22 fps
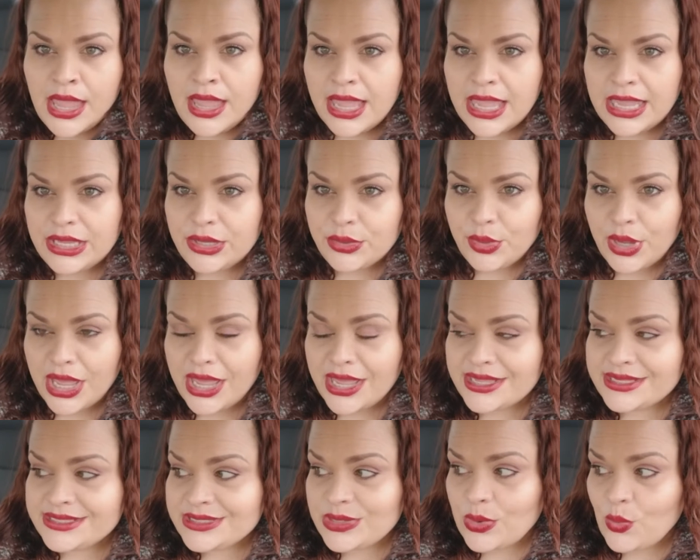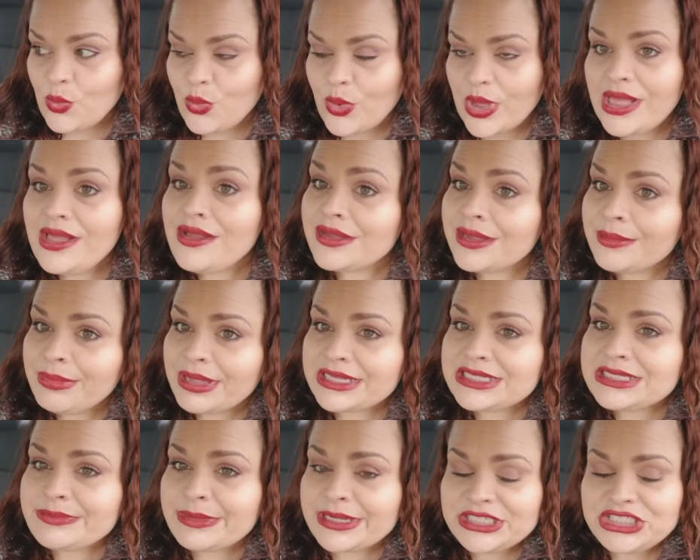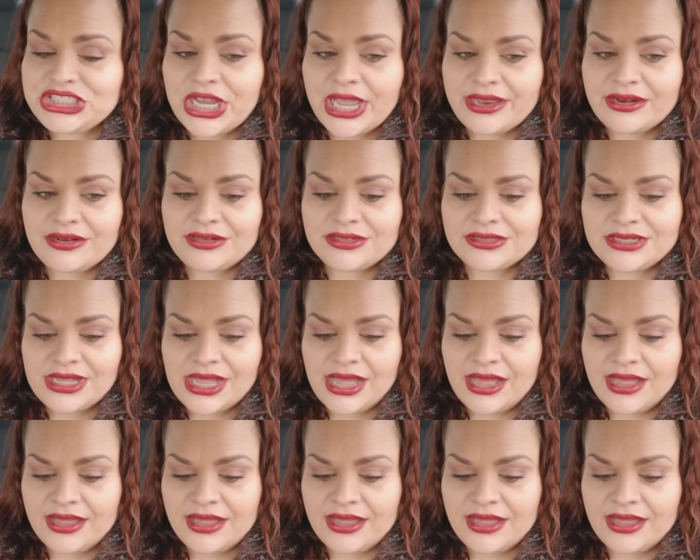Hey you guys, welcome back to my channel.